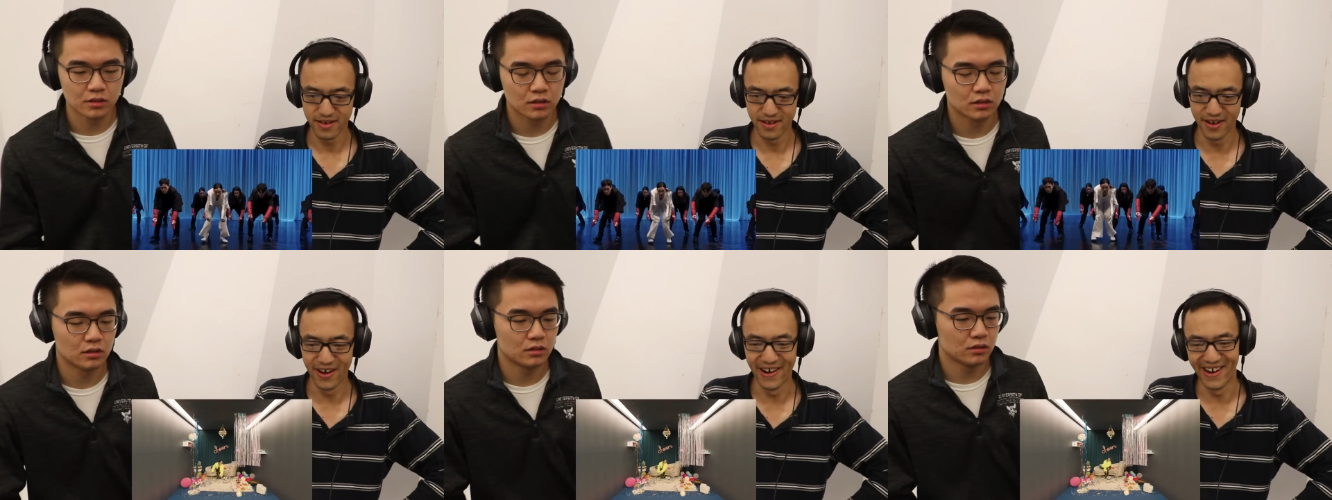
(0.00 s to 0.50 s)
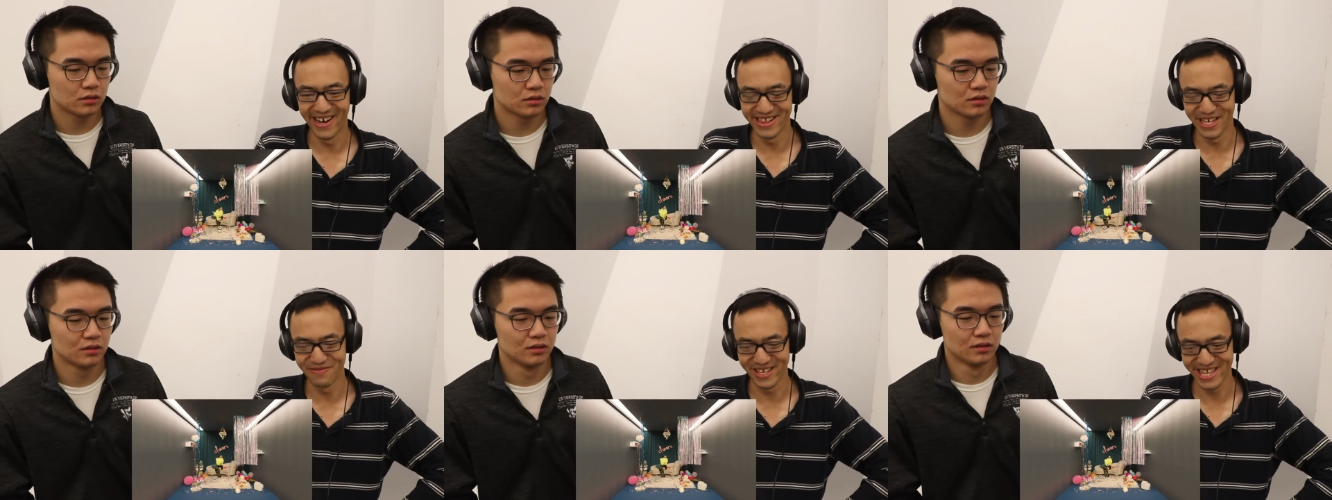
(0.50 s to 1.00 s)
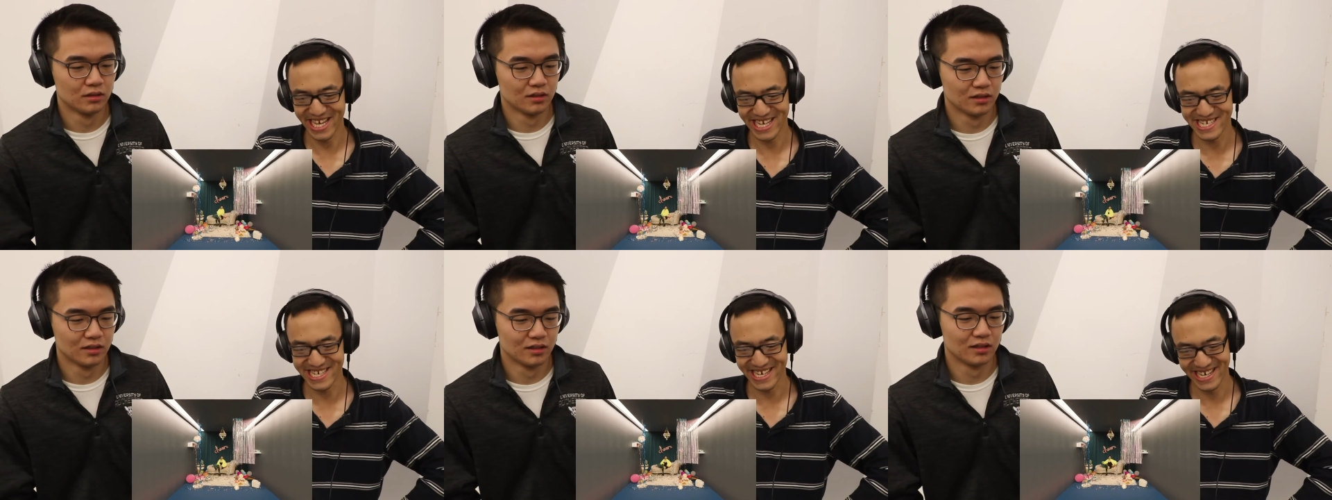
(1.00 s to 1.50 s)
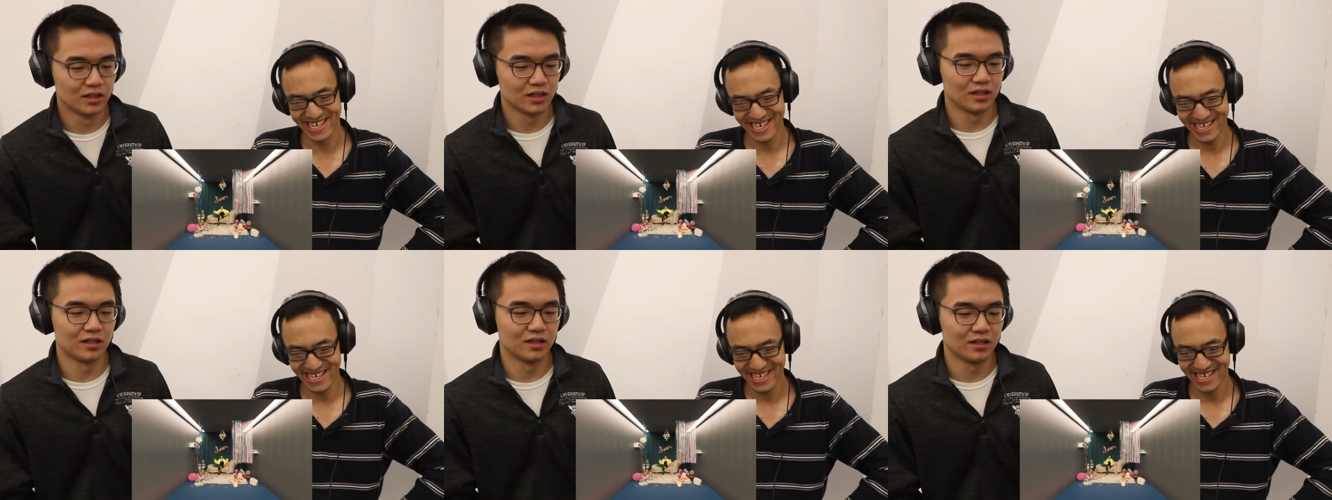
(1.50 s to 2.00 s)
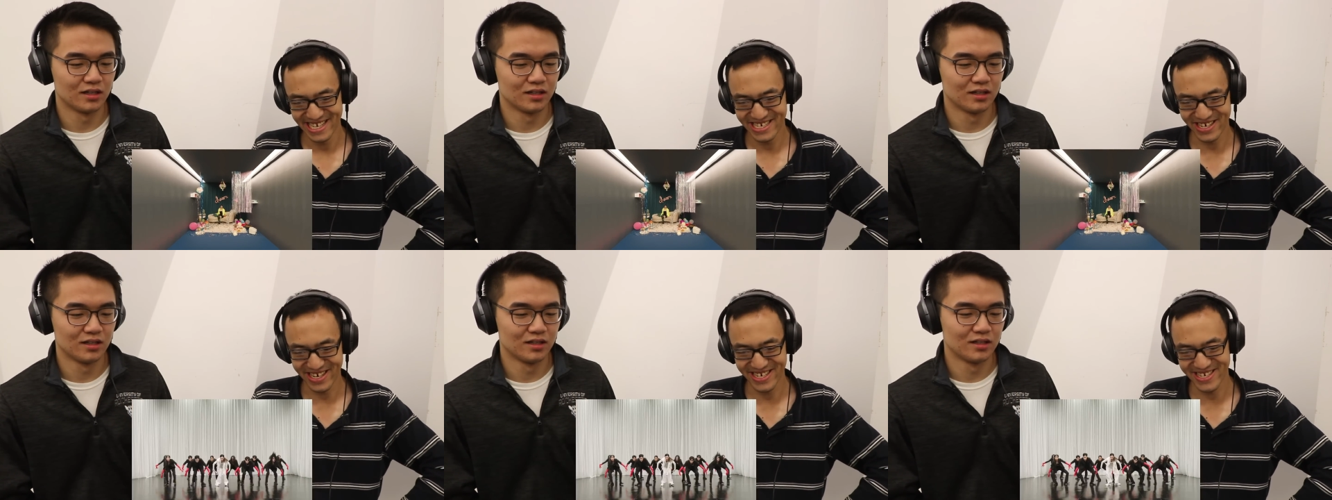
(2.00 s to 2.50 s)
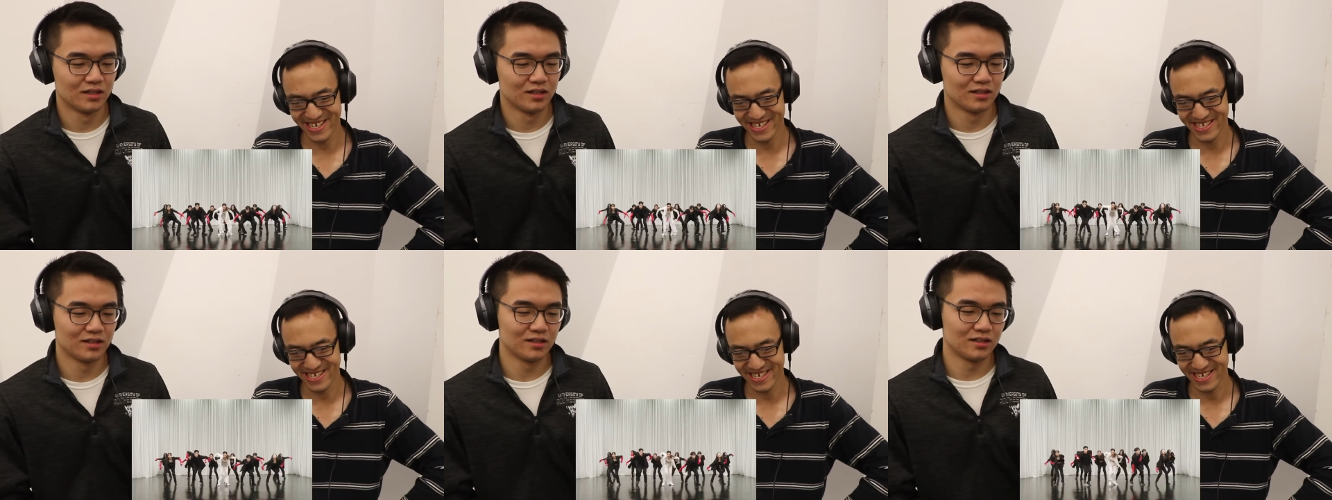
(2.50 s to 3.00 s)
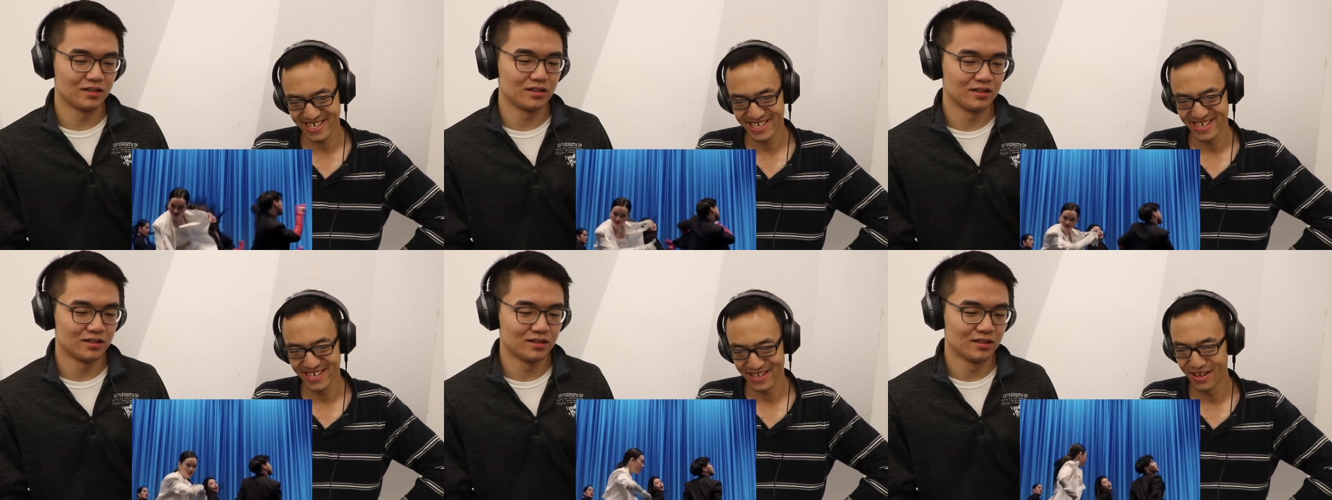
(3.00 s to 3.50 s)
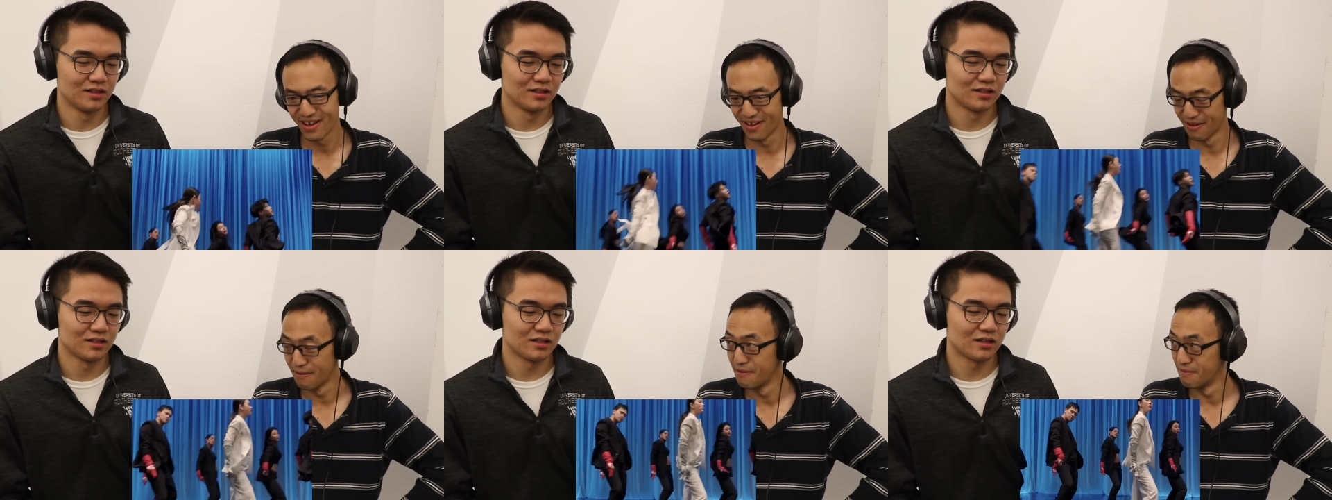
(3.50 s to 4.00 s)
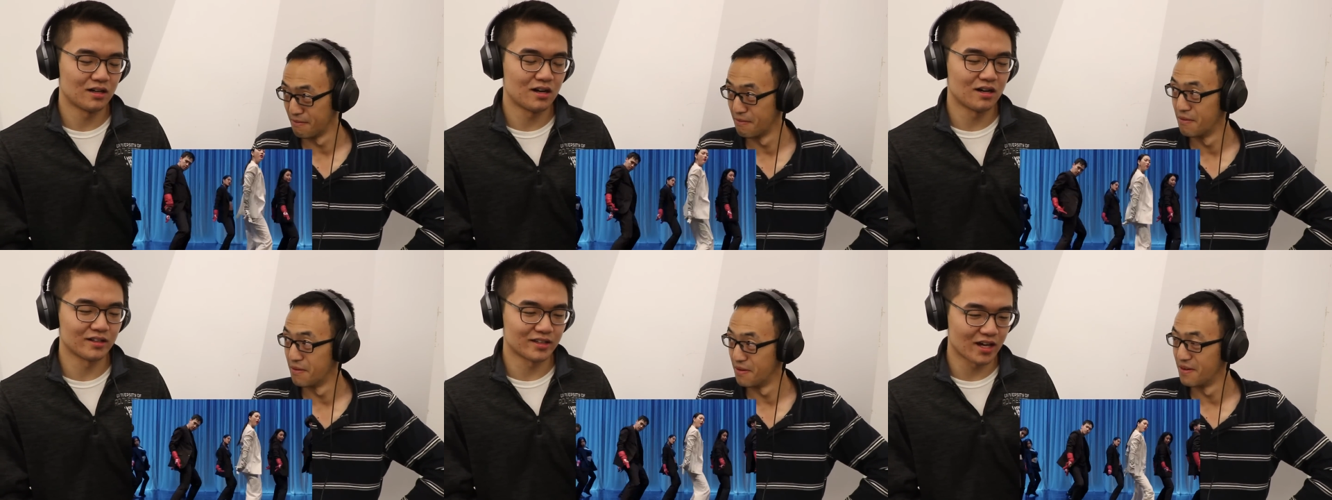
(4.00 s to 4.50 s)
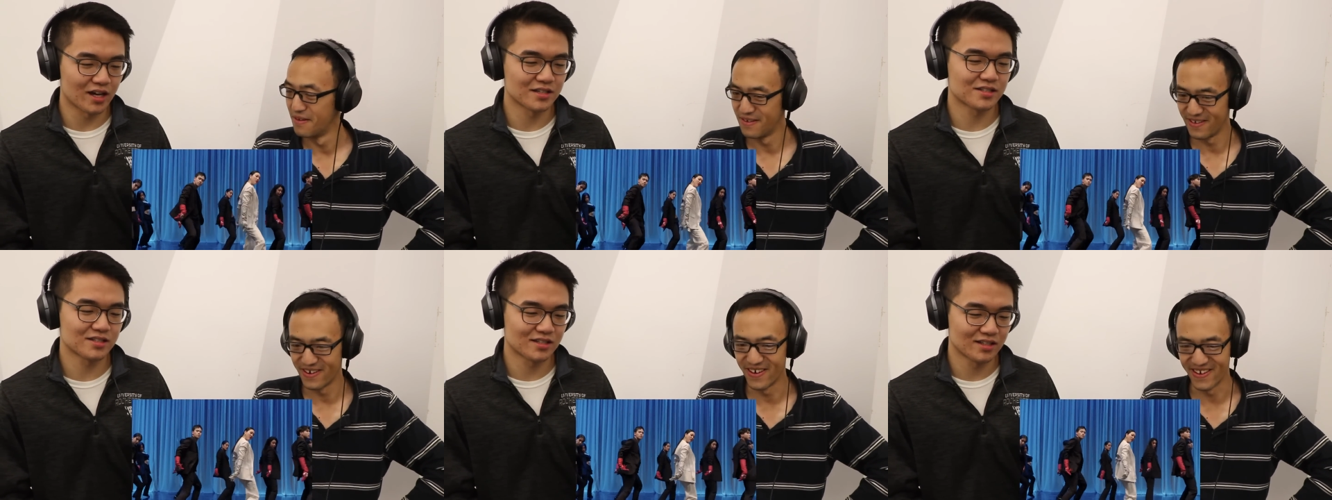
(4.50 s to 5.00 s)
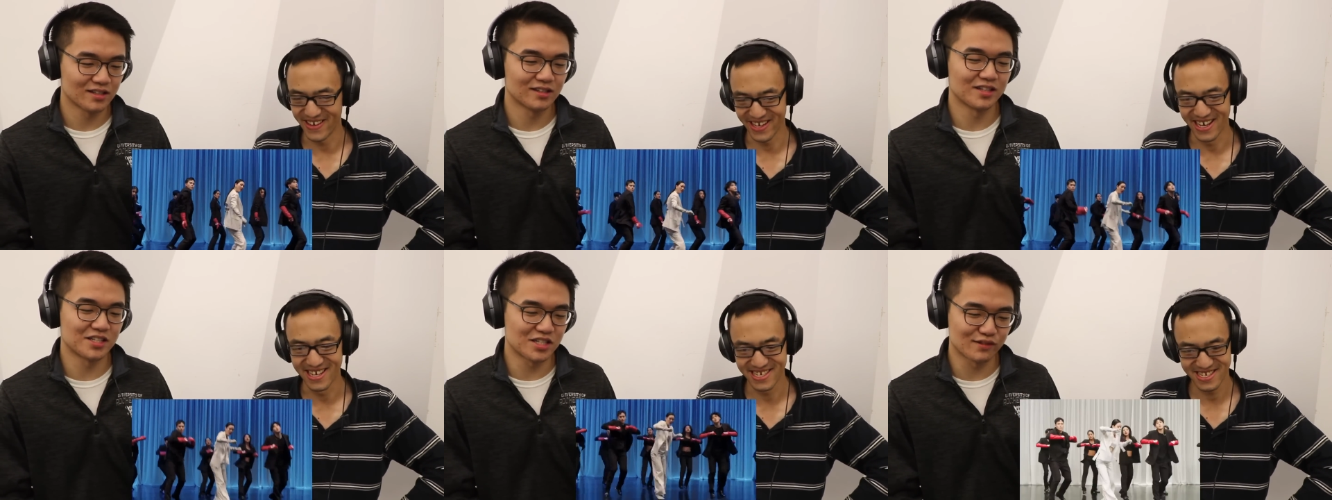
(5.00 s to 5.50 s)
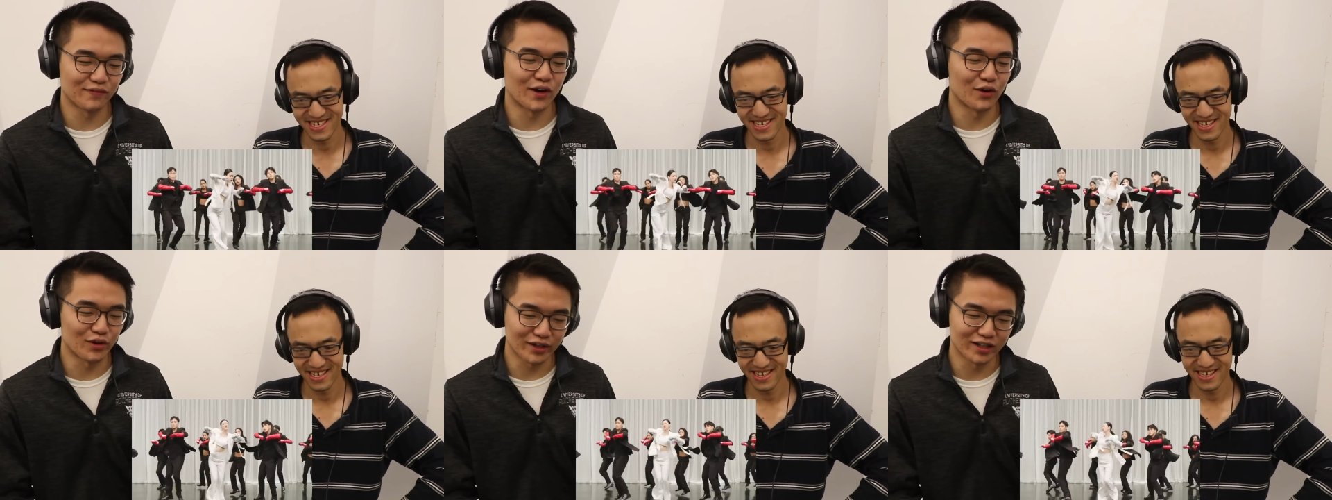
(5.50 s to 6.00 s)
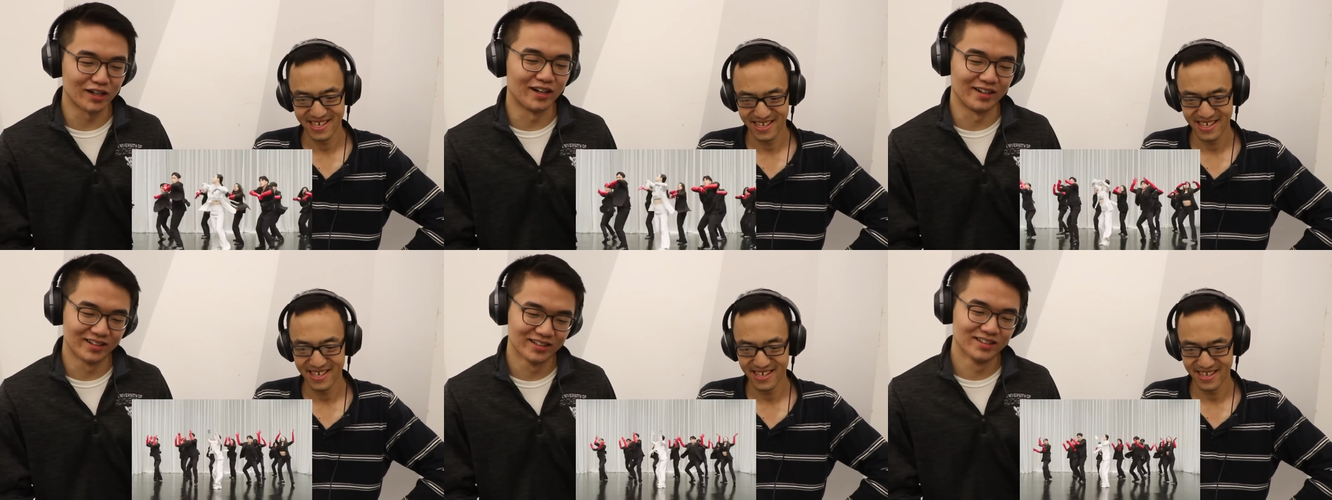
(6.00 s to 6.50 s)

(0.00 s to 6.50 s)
Speaker 1: I love the lazy. Jiggy, jiggy, jiggy. Ah, oh, yes. Oh, yeah. This is very
Speaker 2: good.